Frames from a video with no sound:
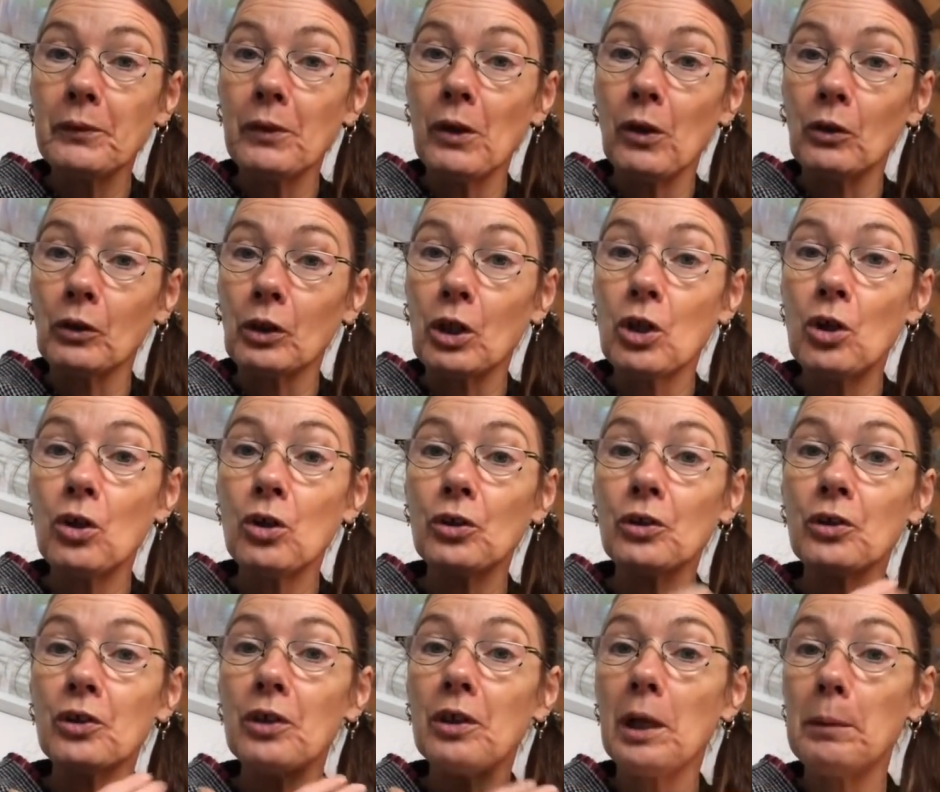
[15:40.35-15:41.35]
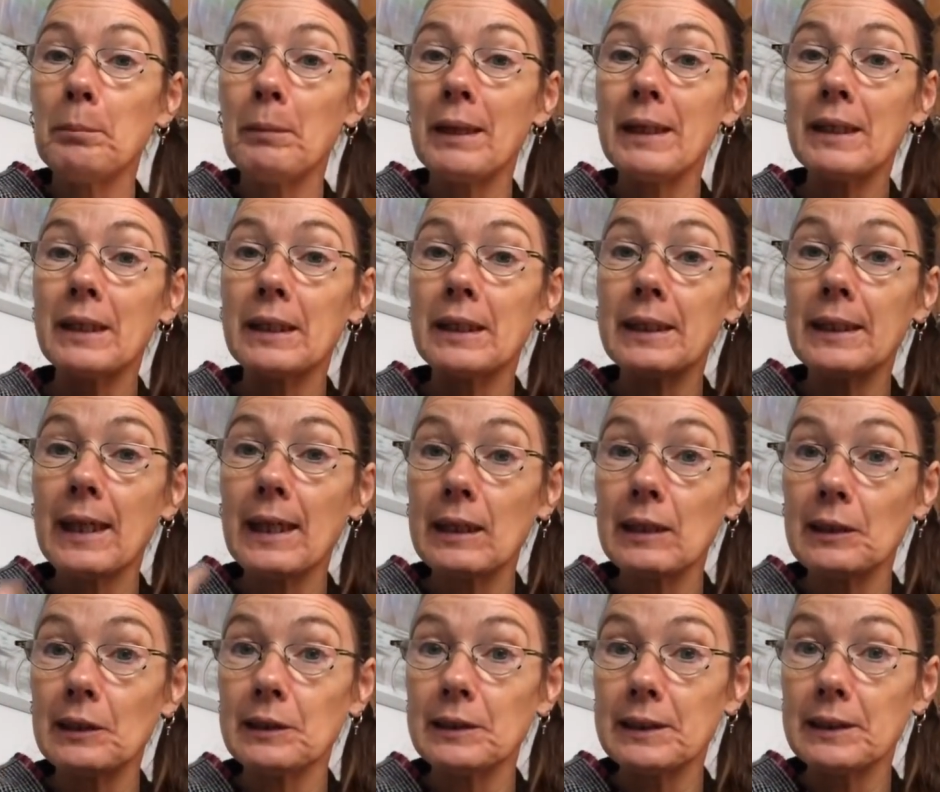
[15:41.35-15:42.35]
on cotton and make a
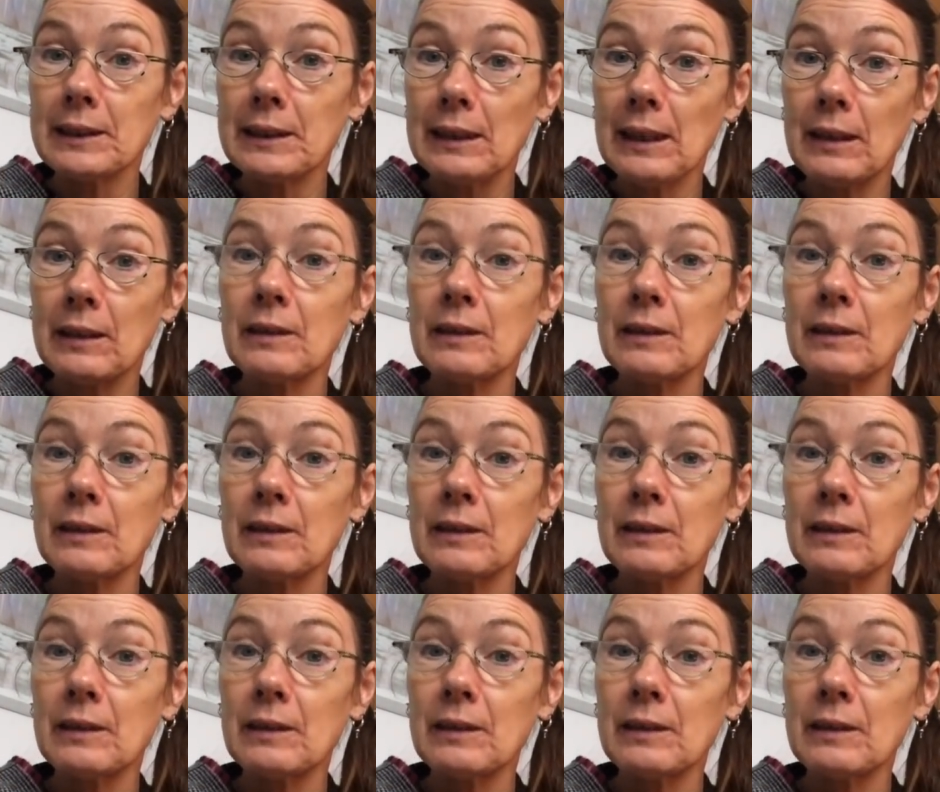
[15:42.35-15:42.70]
necklace,